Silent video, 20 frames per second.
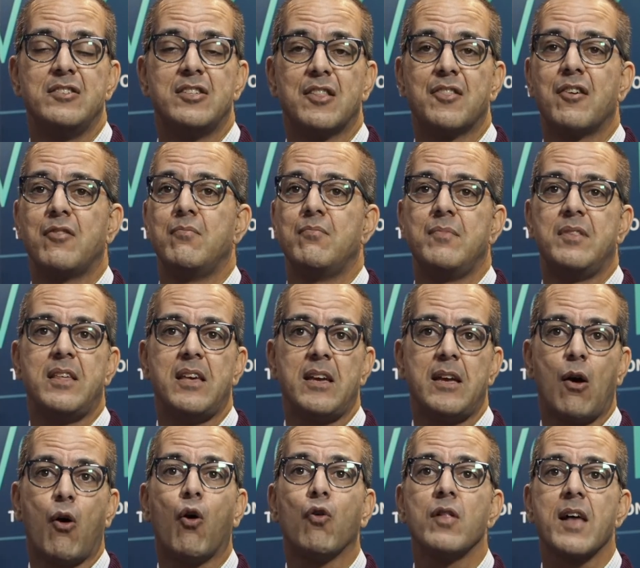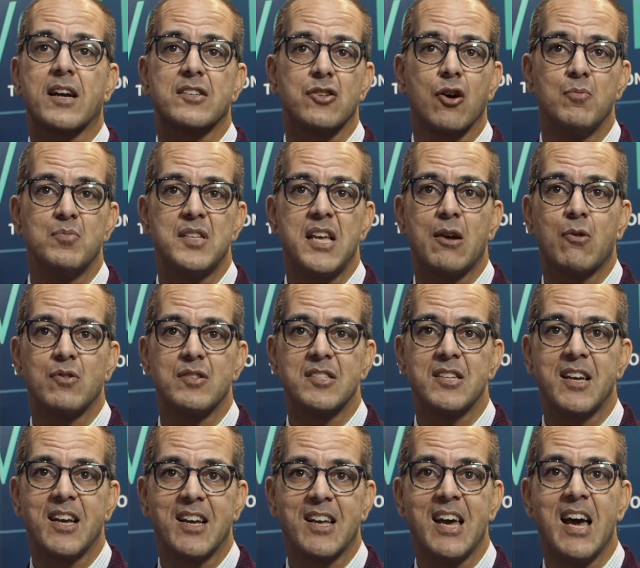did the whole exome
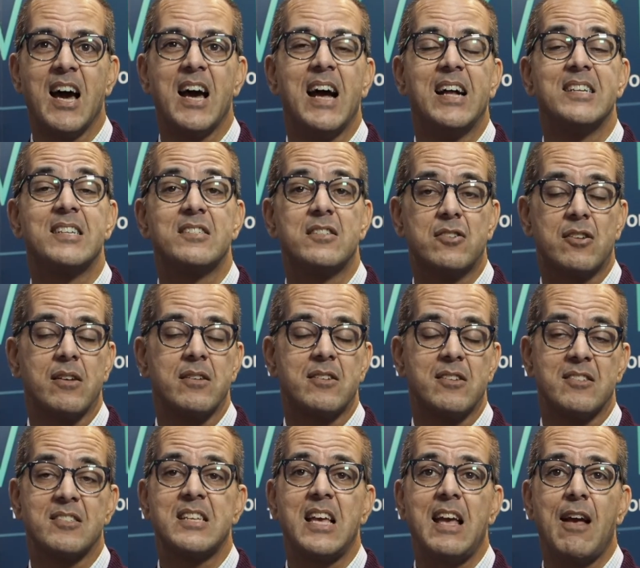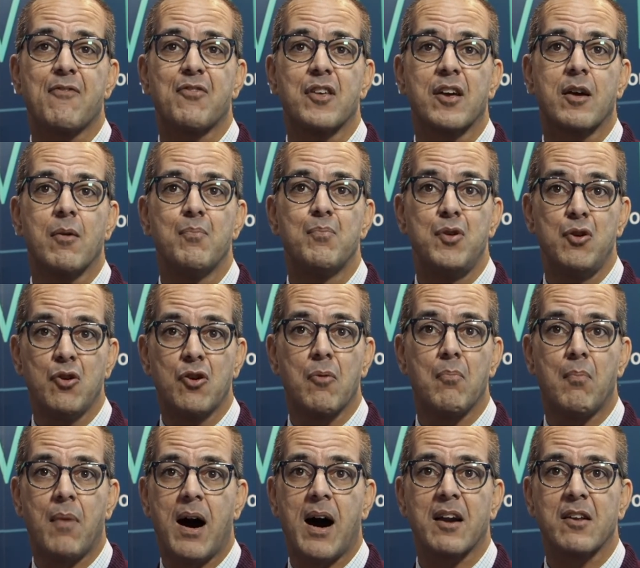sequencing and to see if the
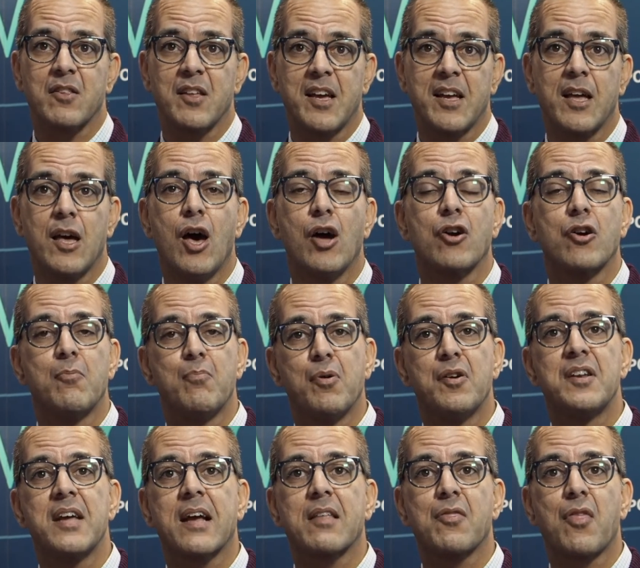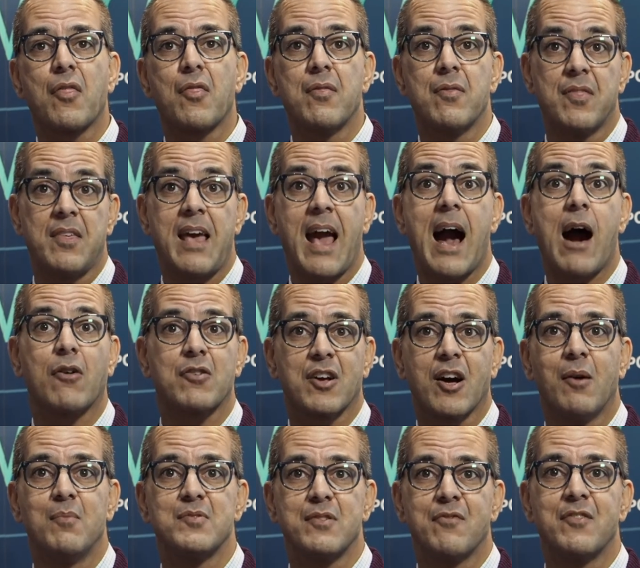computer modeling could predict the
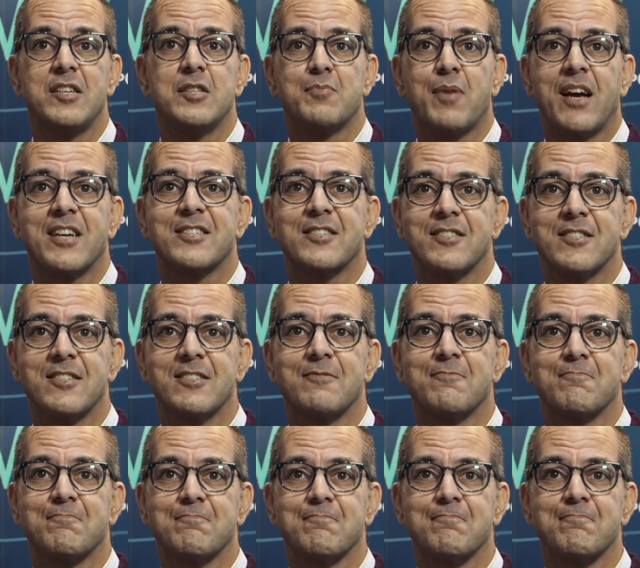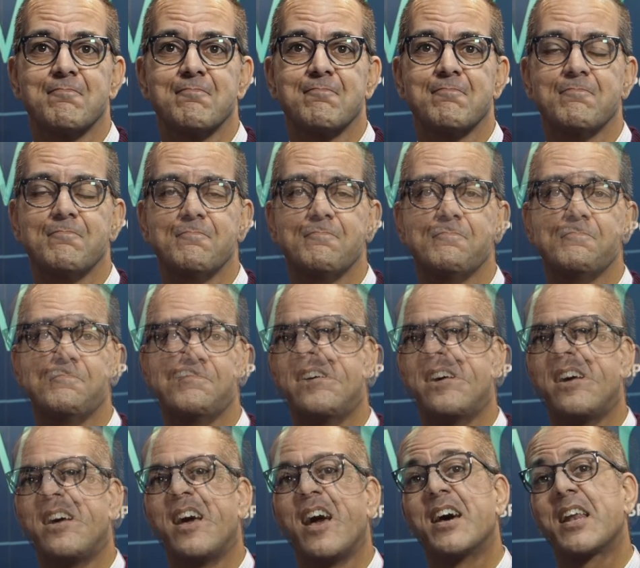outcomes of these patients.
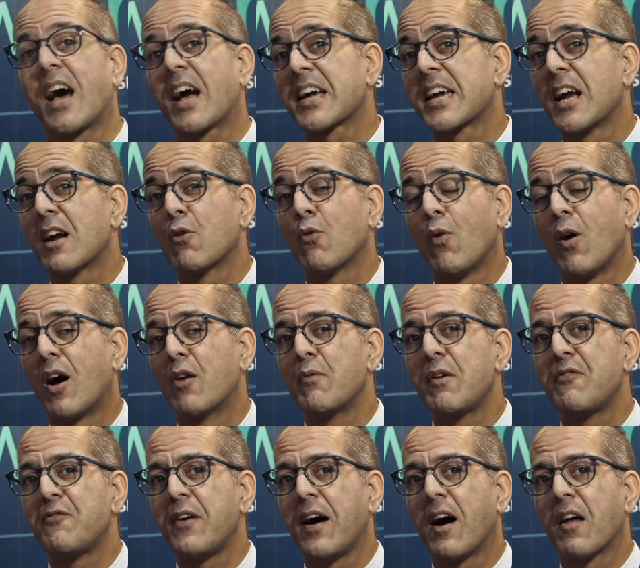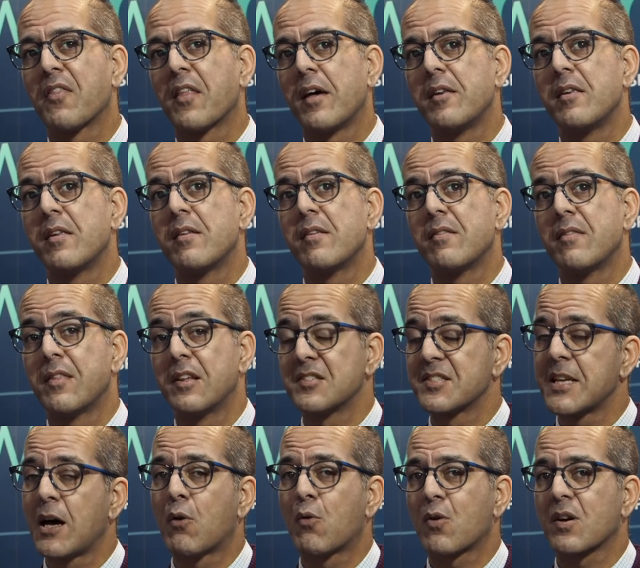In iCare1, we found that the
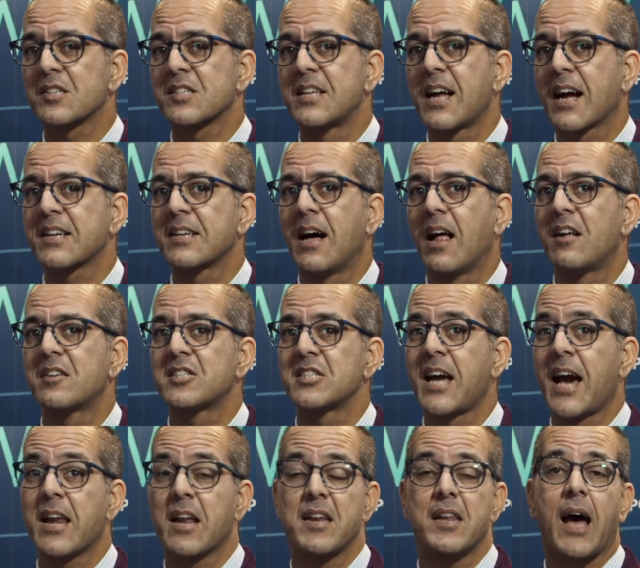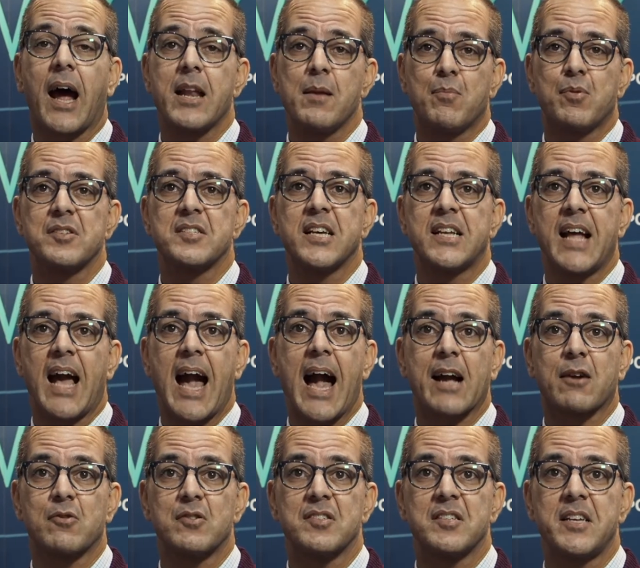Cellworks technology had a 90%
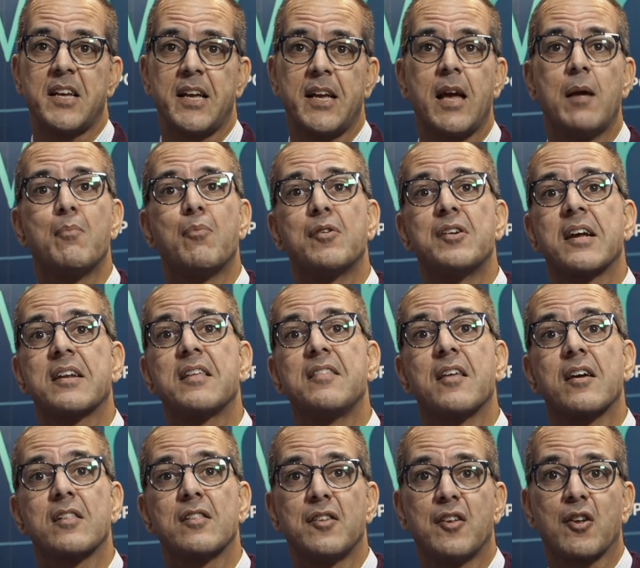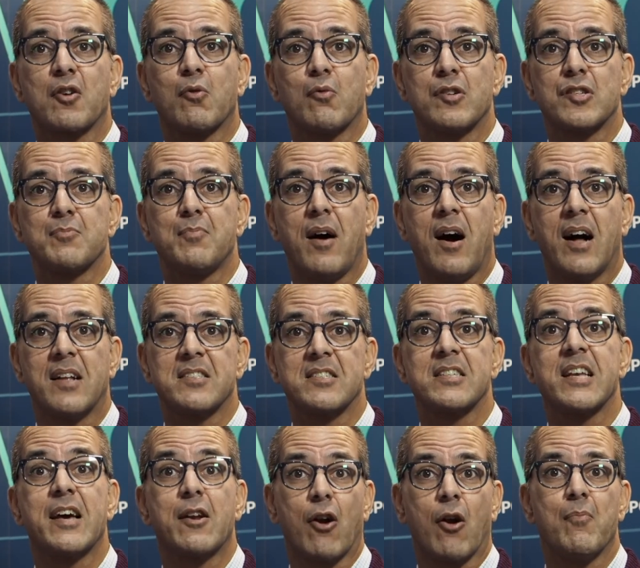accuracy in predicting the clinical
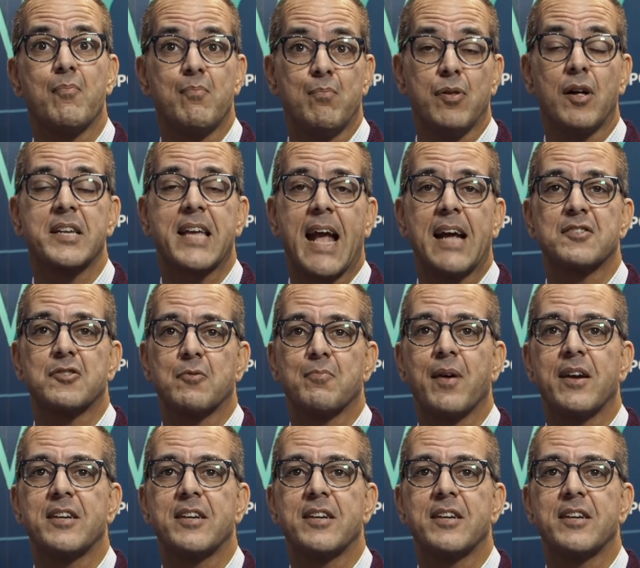response in our blood cancer